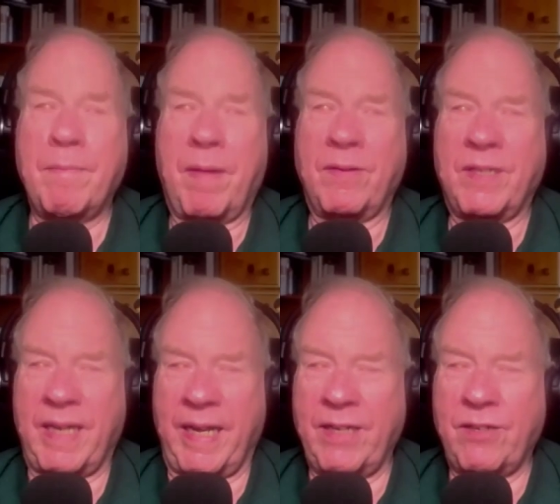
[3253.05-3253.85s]
the
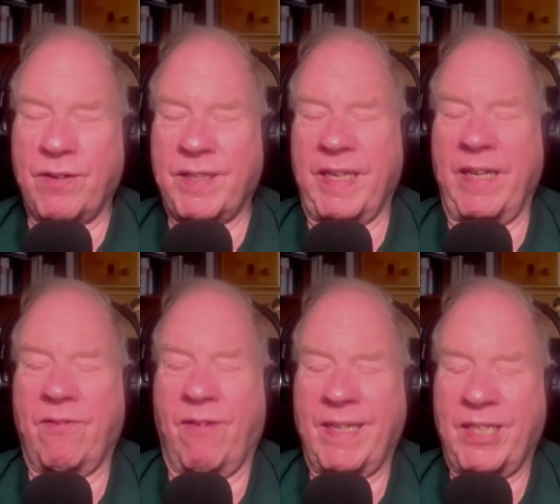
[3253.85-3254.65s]
most interesting
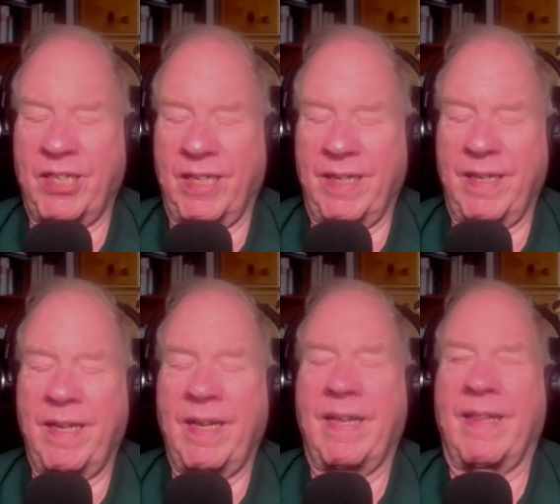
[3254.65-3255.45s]
question
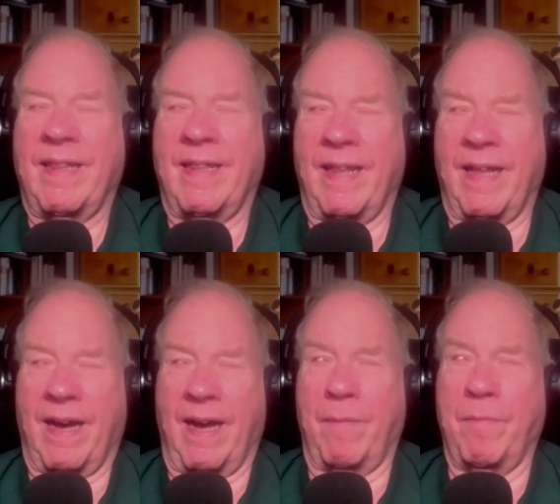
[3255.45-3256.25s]

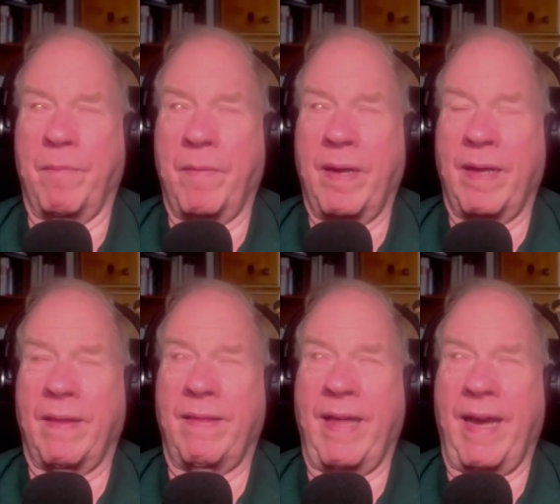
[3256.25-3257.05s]
um,
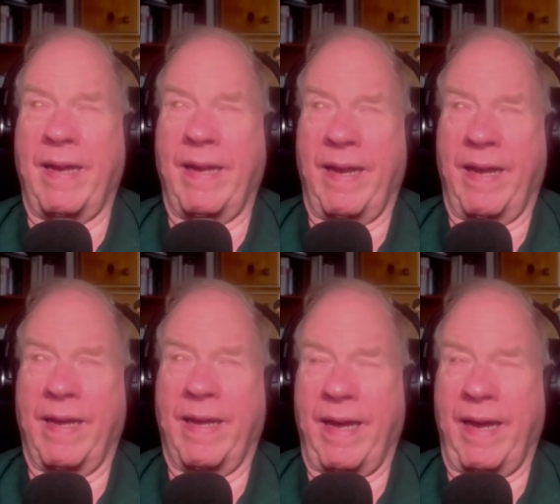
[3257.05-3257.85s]
that
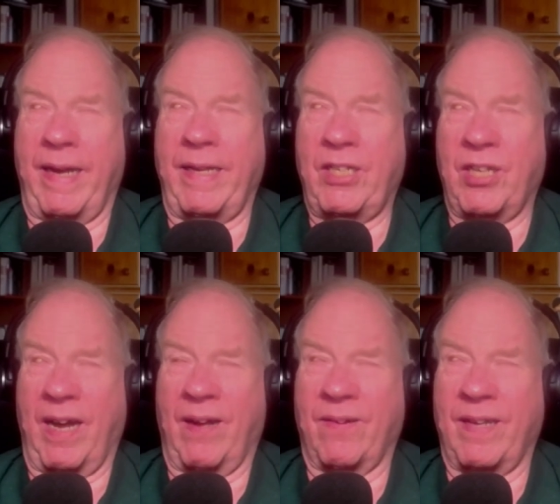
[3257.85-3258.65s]
any
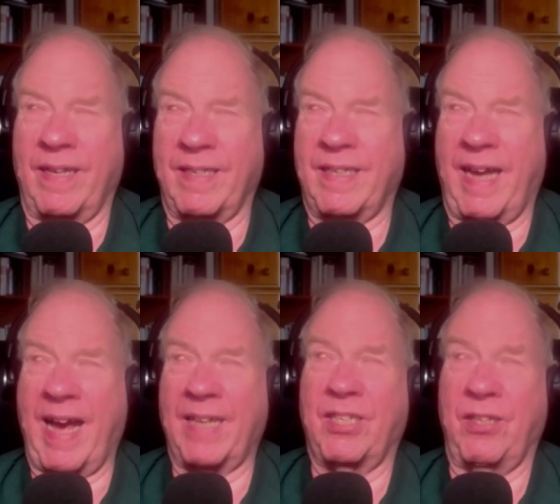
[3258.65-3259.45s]
child has
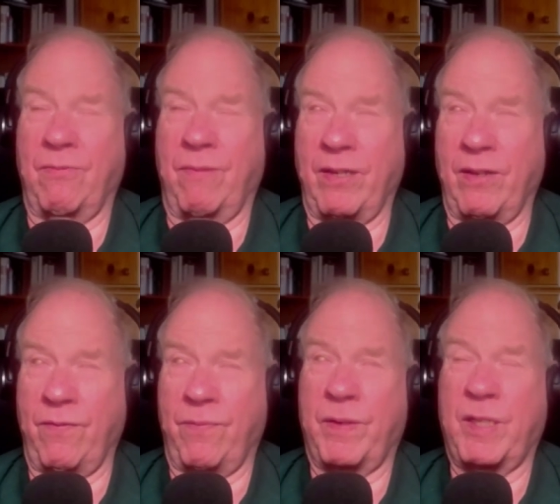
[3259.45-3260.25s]
asked you when
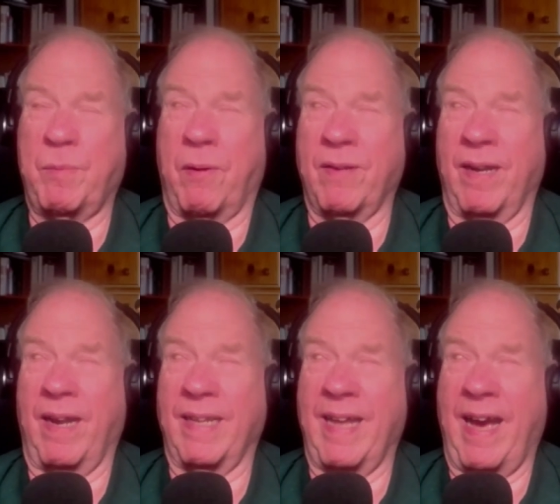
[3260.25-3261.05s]
you've spoken
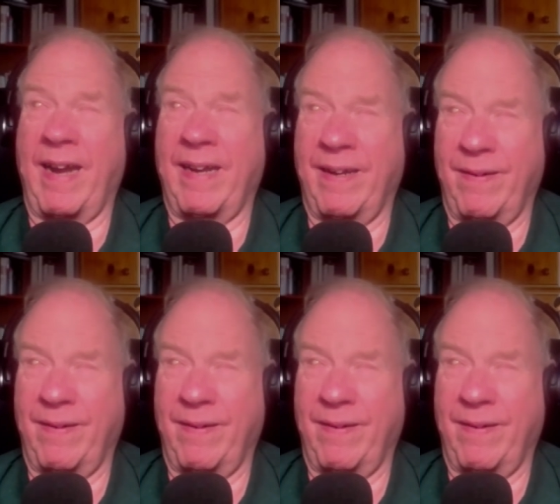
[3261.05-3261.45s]
like that?